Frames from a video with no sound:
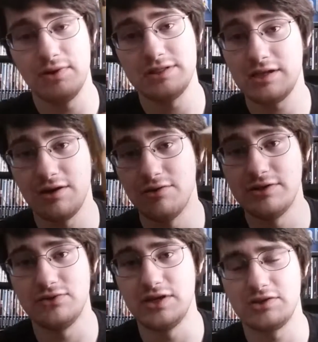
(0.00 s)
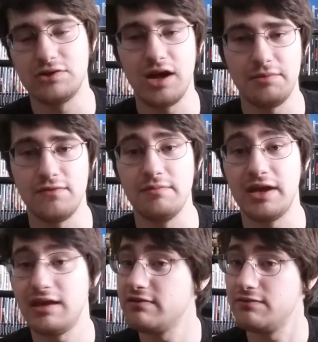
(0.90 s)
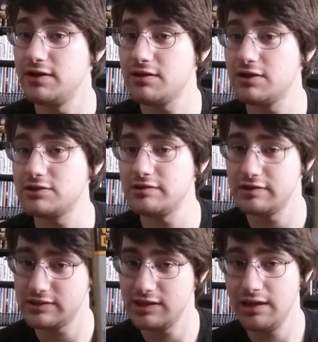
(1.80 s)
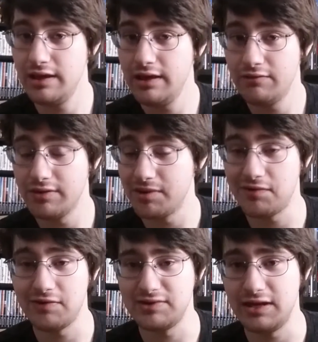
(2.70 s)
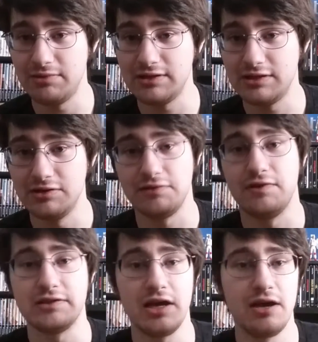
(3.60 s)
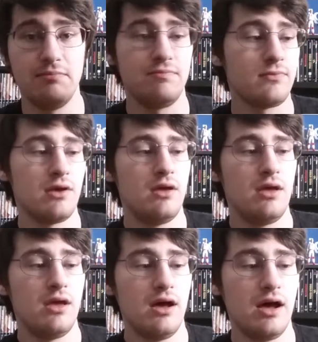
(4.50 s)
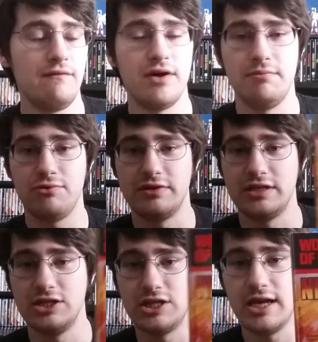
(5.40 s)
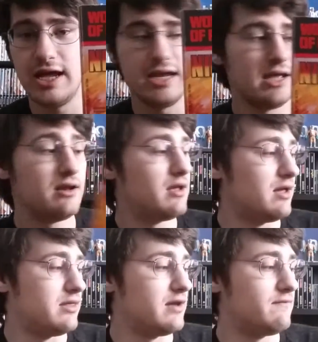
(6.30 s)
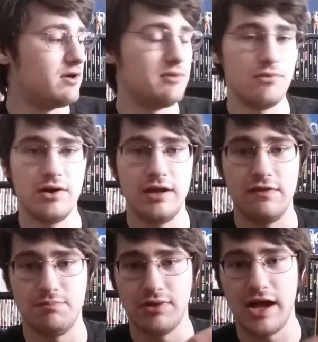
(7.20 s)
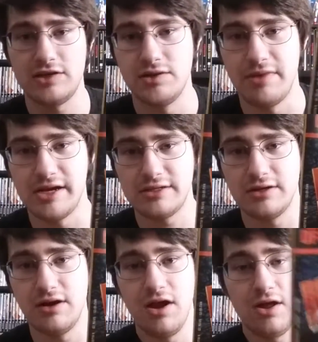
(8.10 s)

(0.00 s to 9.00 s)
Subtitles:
Plus, I can always use an extra copy for my Castlevania collection, because one of my favorite gaming series of all time. Volume 3 is Ninja Gaiden, and then Volume 1 is Blaster Master.